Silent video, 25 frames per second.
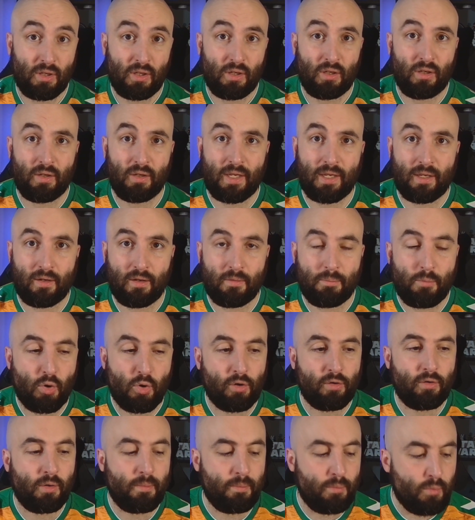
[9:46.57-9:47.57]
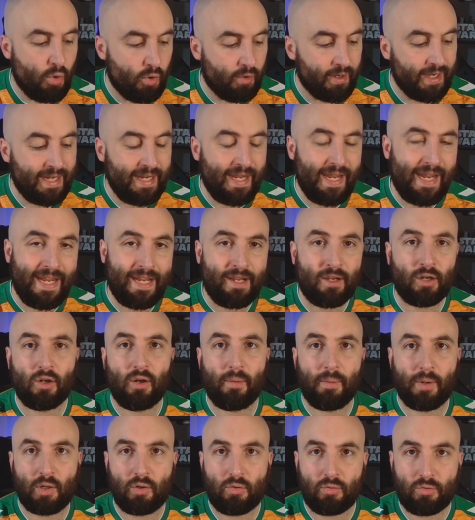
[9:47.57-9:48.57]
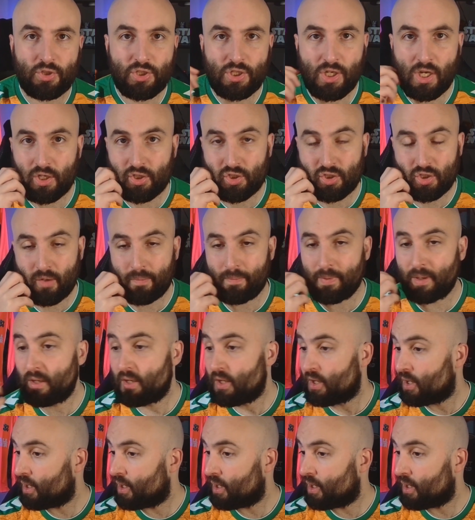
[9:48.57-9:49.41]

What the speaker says: looking at more economical shirt shopper.